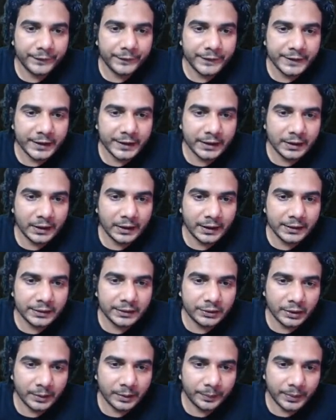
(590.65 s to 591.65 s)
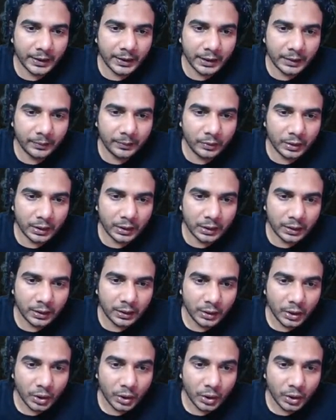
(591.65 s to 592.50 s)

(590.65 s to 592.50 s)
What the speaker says: Z lies on a parabola